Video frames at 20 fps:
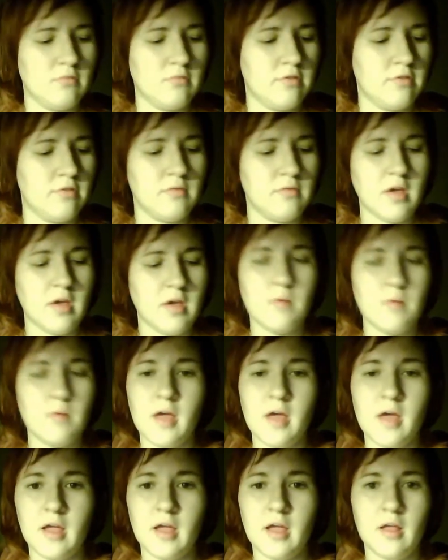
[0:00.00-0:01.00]
through that
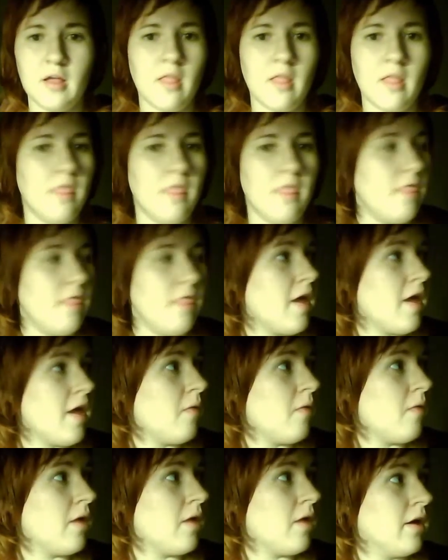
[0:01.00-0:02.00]
way, that
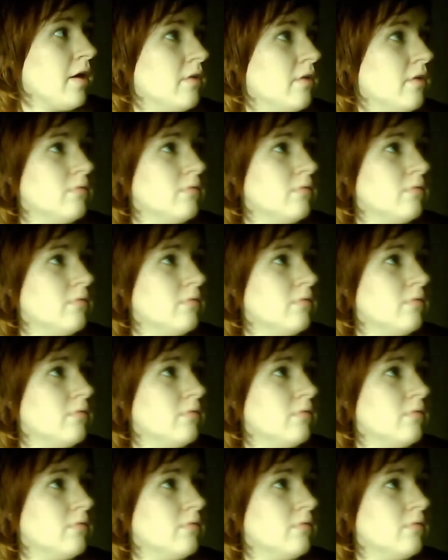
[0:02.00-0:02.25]
way.